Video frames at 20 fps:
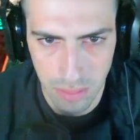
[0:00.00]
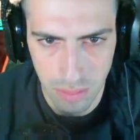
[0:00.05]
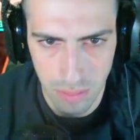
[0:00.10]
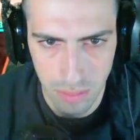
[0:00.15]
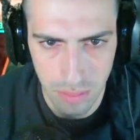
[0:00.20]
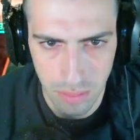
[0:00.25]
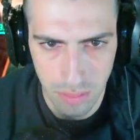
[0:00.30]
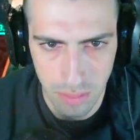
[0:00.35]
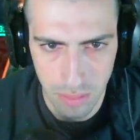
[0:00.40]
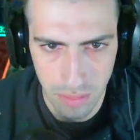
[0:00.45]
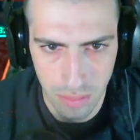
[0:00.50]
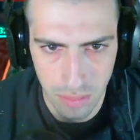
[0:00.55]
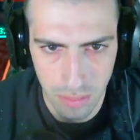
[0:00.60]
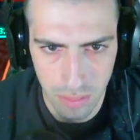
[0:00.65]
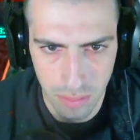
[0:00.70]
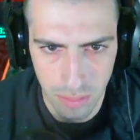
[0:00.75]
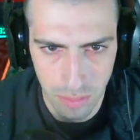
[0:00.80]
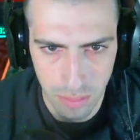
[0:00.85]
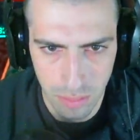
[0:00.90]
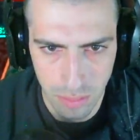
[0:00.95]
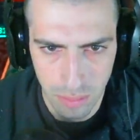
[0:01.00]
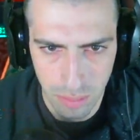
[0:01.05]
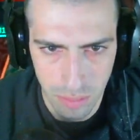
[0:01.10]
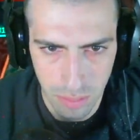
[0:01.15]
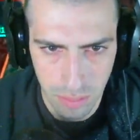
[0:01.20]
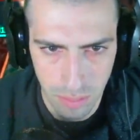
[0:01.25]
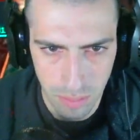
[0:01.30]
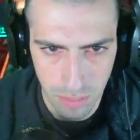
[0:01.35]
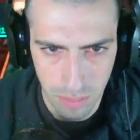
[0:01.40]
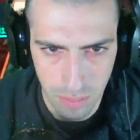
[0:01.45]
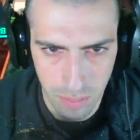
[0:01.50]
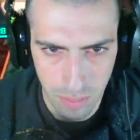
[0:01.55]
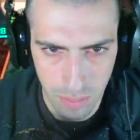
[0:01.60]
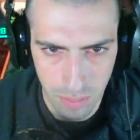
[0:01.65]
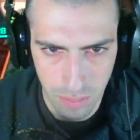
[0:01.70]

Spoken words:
(no one is talking)